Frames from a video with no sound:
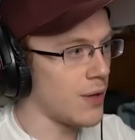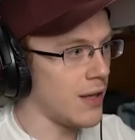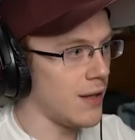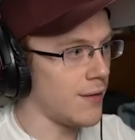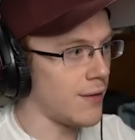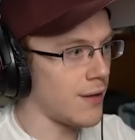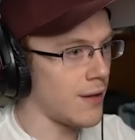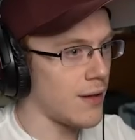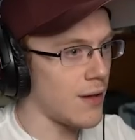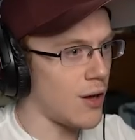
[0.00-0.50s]

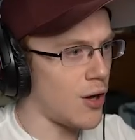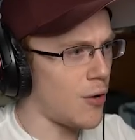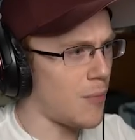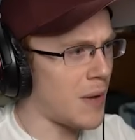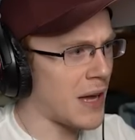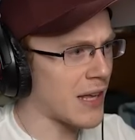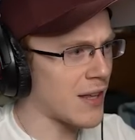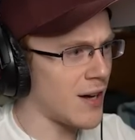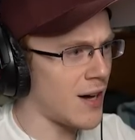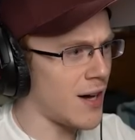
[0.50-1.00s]
easy. Oh,
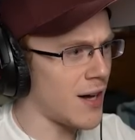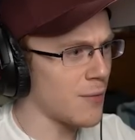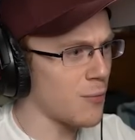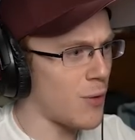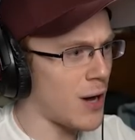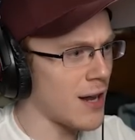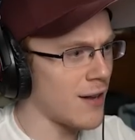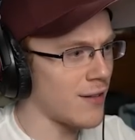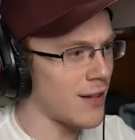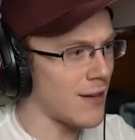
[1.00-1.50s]
my God.
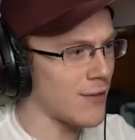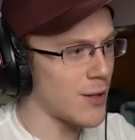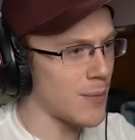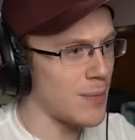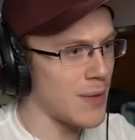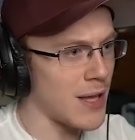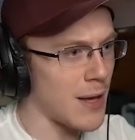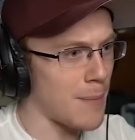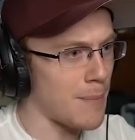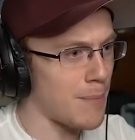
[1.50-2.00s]
Why does it have to
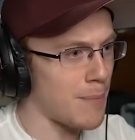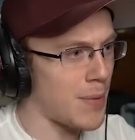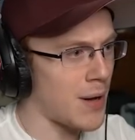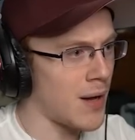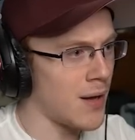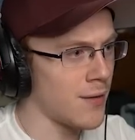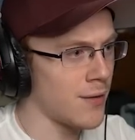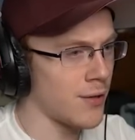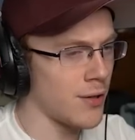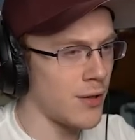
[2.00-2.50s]
be a
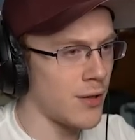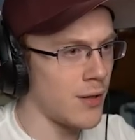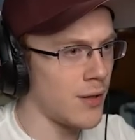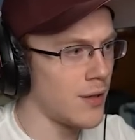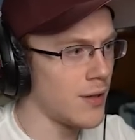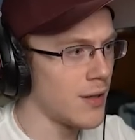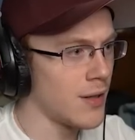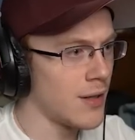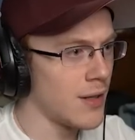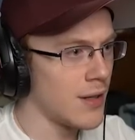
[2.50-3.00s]
puzzle?
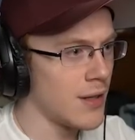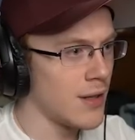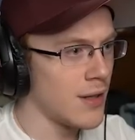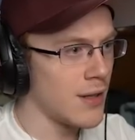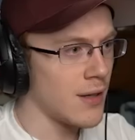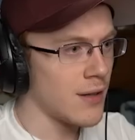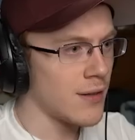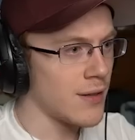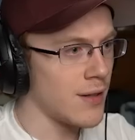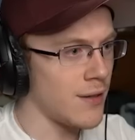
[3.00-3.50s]

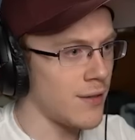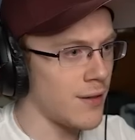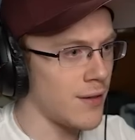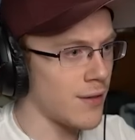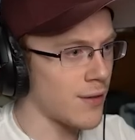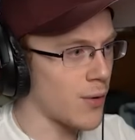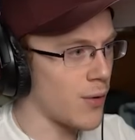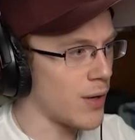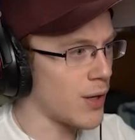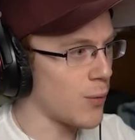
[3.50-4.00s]
This
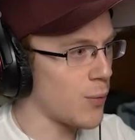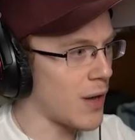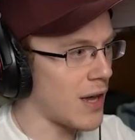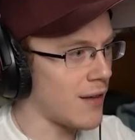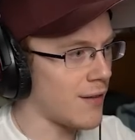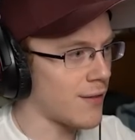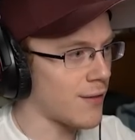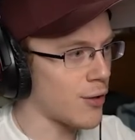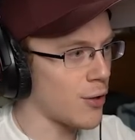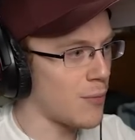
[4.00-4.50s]
is going to
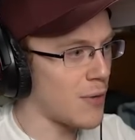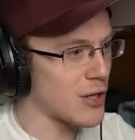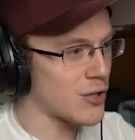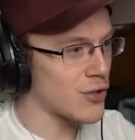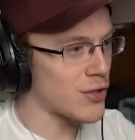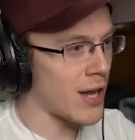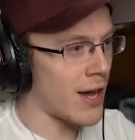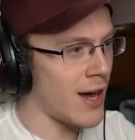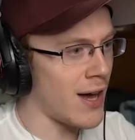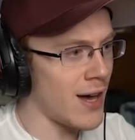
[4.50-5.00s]
waste so much
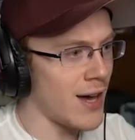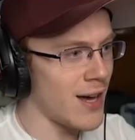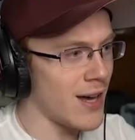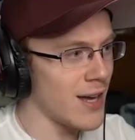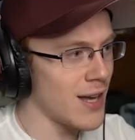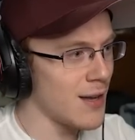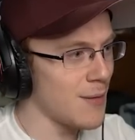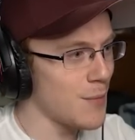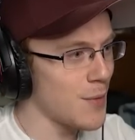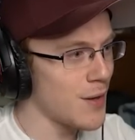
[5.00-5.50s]

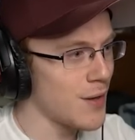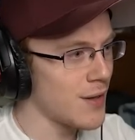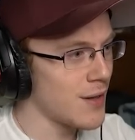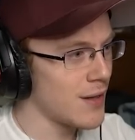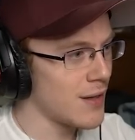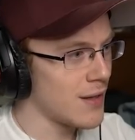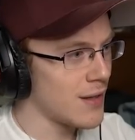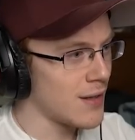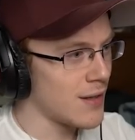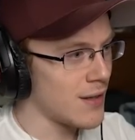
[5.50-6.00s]
time.
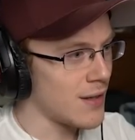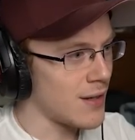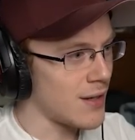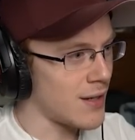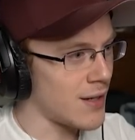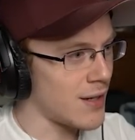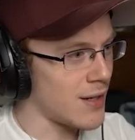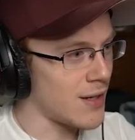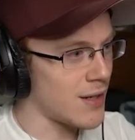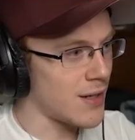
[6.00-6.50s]

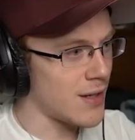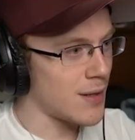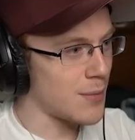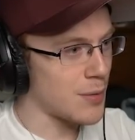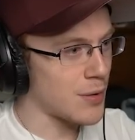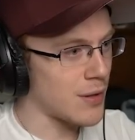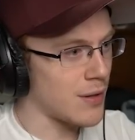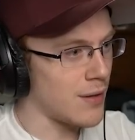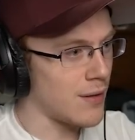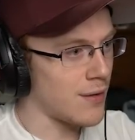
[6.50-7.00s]

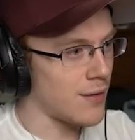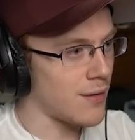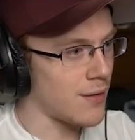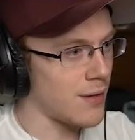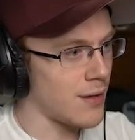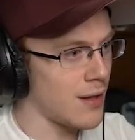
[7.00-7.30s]
Put this